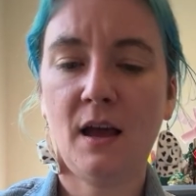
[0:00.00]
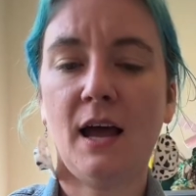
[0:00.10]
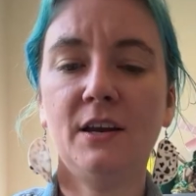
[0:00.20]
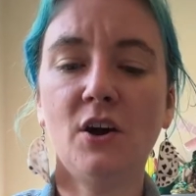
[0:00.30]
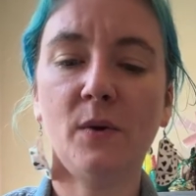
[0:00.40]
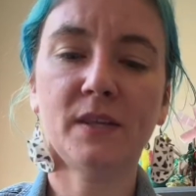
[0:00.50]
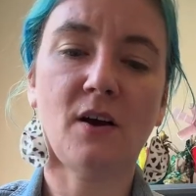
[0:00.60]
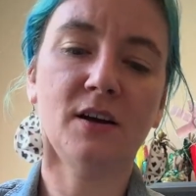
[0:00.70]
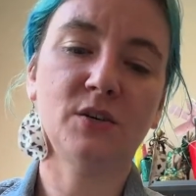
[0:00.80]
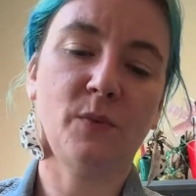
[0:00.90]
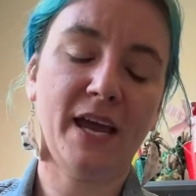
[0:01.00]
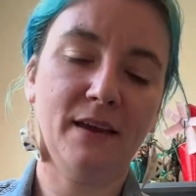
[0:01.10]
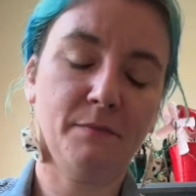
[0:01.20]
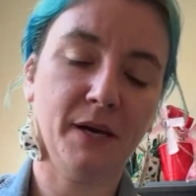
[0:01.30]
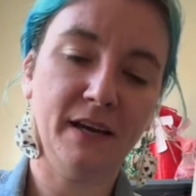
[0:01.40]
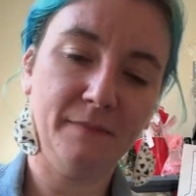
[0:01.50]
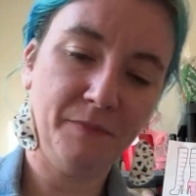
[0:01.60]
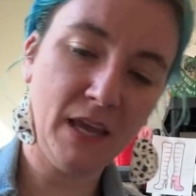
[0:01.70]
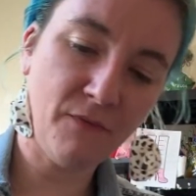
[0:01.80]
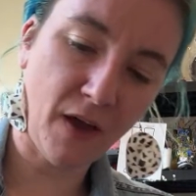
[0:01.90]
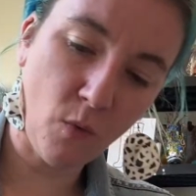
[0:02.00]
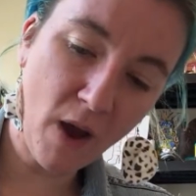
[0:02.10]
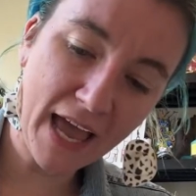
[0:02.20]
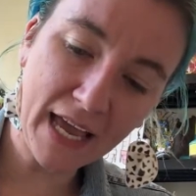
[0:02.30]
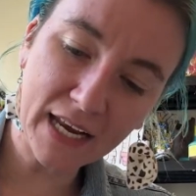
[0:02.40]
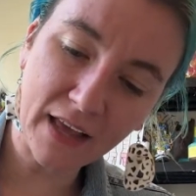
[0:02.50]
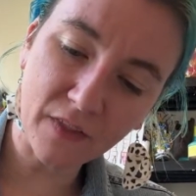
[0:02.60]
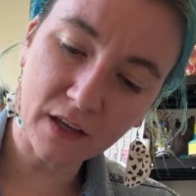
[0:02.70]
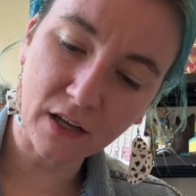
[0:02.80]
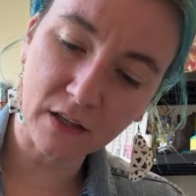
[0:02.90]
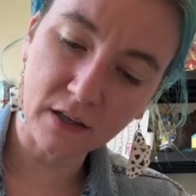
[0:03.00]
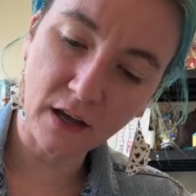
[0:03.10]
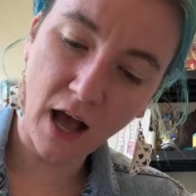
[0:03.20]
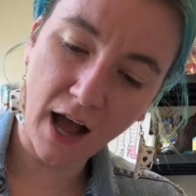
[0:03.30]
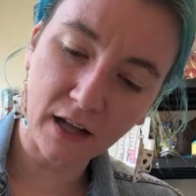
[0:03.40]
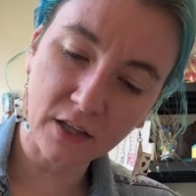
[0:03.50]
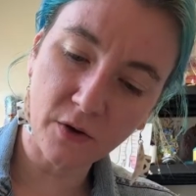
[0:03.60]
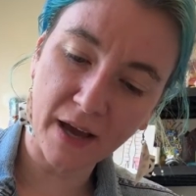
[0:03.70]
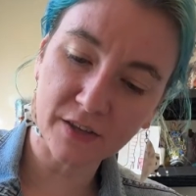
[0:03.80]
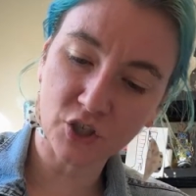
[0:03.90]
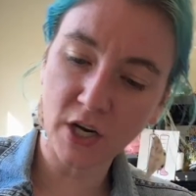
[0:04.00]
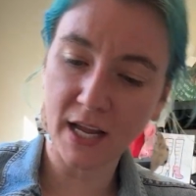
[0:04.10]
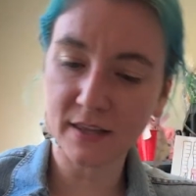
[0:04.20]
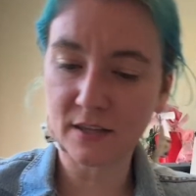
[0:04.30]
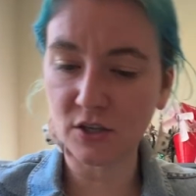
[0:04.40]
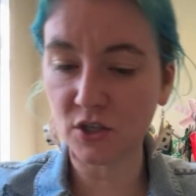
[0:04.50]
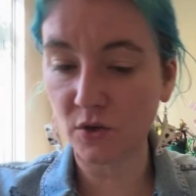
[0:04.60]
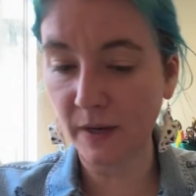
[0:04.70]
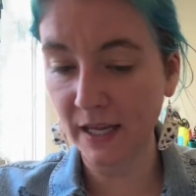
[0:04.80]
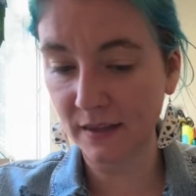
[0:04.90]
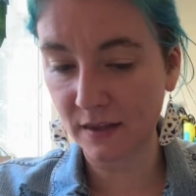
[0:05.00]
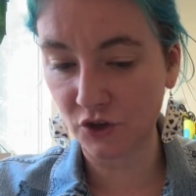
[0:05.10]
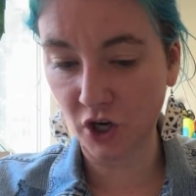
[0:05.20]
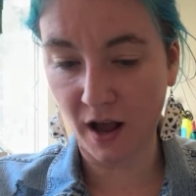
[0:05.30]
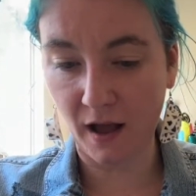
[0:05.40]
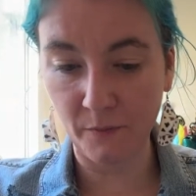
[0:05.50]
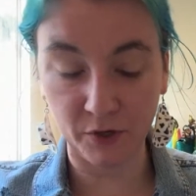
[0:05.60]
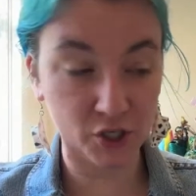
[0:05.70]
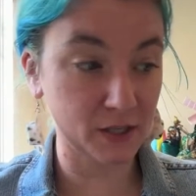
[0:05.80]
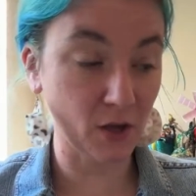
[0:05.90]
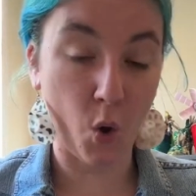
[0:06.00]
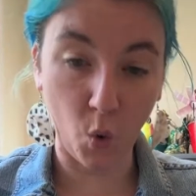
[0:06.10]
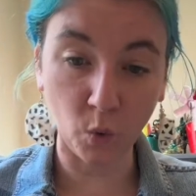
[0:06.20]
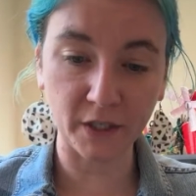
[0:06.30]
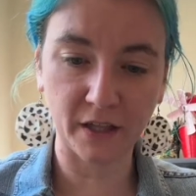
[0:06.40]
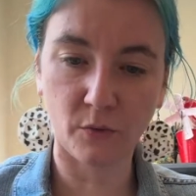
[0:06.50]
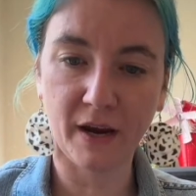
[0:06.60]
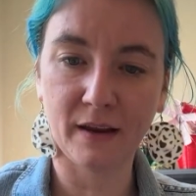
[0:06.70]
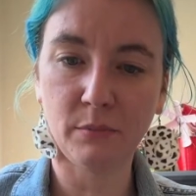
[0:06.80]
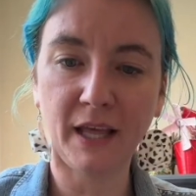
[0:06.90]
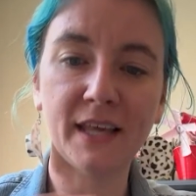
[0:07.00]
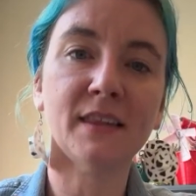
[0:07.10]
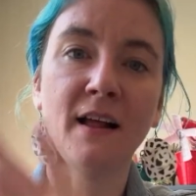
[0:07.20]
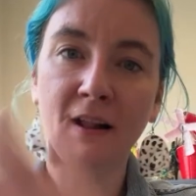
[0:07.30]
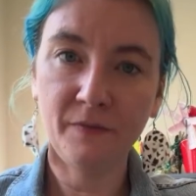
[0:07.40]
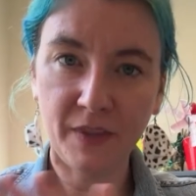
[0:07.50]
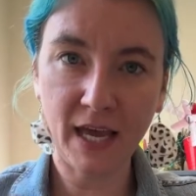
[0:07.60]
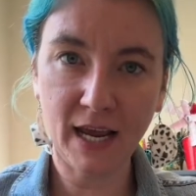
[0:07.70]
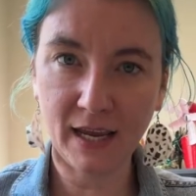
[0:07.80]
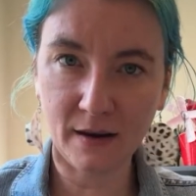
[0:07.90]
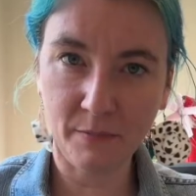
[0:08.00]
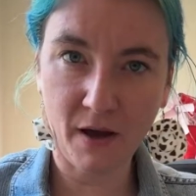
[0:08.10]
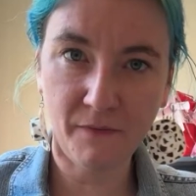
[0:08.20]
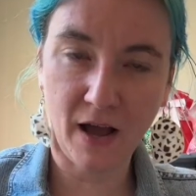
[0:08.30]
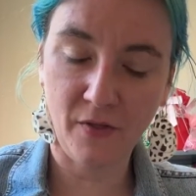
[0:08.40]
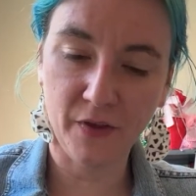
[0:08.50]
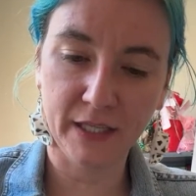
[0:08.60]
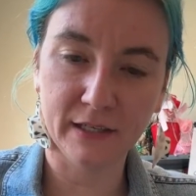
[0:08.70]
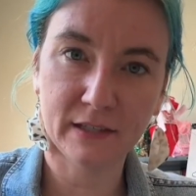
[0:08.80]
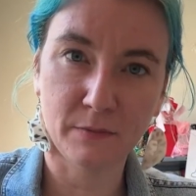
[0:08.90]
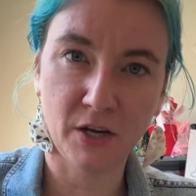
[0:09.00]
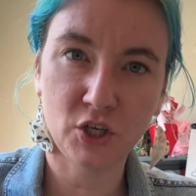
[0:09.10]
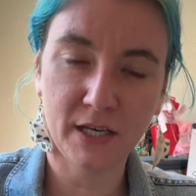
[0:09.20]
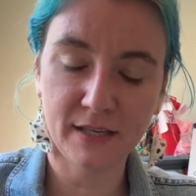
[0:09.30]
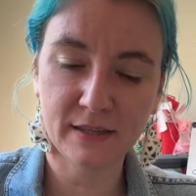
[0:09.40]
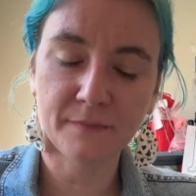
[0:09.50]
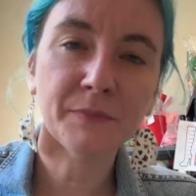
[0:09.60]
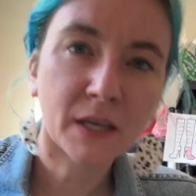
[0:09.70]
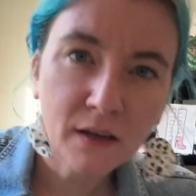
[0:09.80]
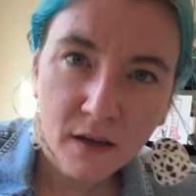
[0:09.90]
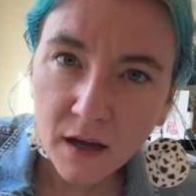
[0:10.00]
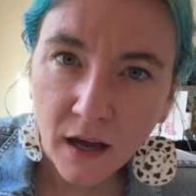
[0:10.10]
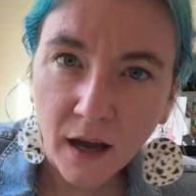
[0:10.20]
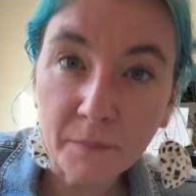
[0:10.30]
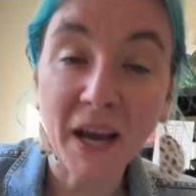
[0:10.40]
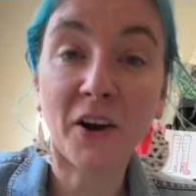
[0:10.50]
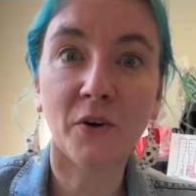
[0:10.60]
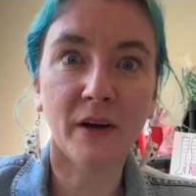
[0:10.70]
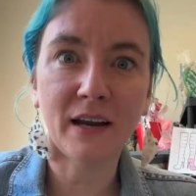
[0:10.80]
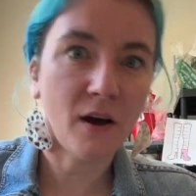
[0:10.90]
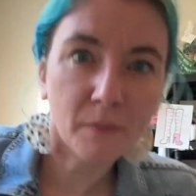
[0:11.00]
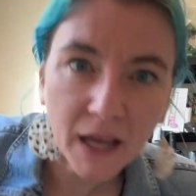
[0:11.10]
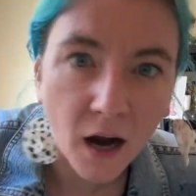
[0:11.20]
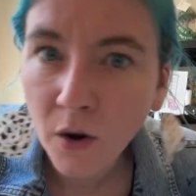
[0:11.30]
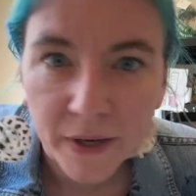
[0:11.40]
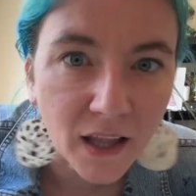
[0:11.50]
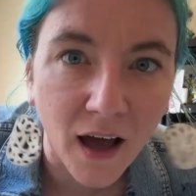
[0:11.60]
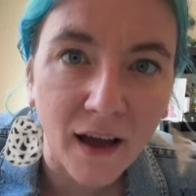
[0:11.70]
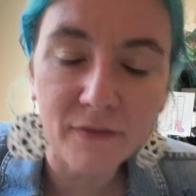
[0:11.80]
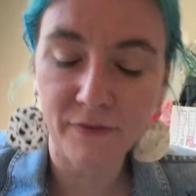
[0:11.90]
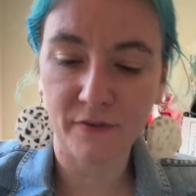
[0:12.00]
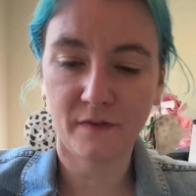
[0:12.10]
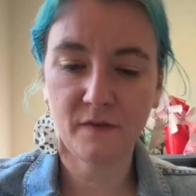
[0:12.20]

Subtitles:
I know it's hard to wait, but if I wait and the hot glue has a chance to do its job, which is holding the ring in place, then I can buff out the little smudgies. I'm paranoid now. I'm like, are we live?